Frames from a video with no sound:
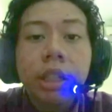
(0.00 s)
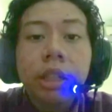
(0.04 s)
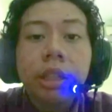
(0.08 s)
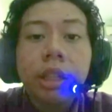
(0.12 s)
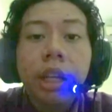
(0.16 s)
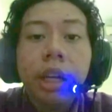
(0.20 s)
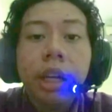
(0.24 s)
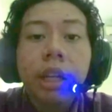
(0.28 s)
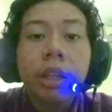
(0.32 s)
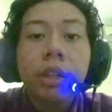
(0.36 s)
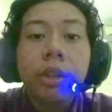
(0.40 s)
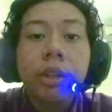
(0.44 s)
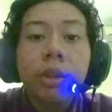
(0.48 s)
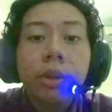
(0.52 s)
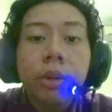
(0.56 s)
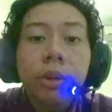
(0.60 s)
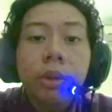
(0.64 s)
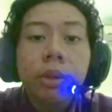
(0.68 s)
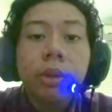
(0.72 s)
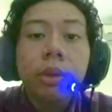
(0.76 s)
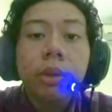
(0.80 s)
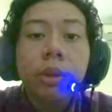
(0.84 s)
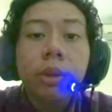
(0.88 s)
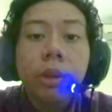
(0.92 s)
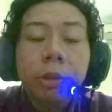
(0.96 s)
Thank
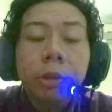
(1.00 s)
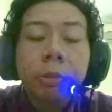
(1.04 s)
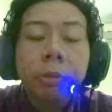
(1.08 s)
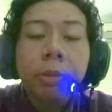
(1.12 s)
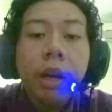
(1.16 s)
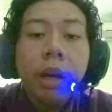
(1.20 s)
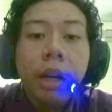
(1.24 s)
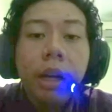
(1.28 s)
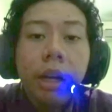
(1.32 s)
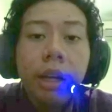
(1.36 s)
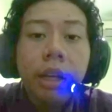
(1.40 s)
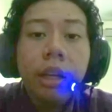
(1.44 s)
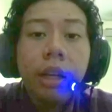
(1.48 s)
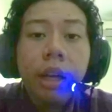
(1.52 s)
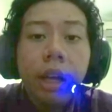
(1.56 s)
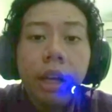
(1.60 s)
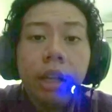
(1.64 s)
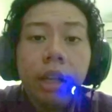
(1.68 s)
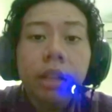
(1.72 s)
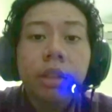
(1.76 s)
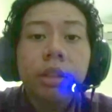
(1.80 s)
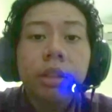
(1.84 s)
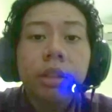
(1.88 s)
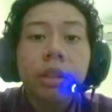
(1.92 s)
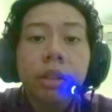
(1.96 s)
you, goodbye,
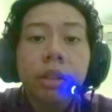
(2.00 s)
and